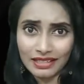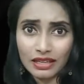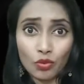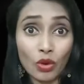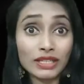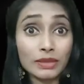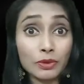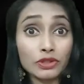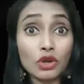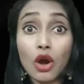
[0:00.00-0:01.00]
Then what
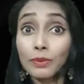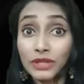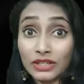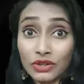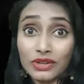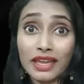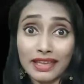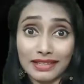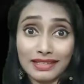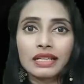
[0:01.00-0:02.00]
about objective
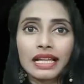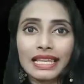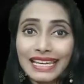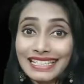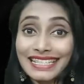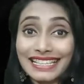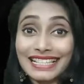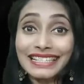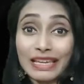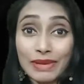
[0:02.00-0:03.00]
case? Let's take
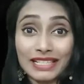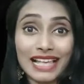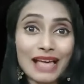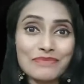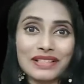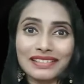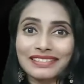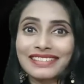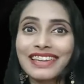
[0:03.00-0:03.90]
the same example.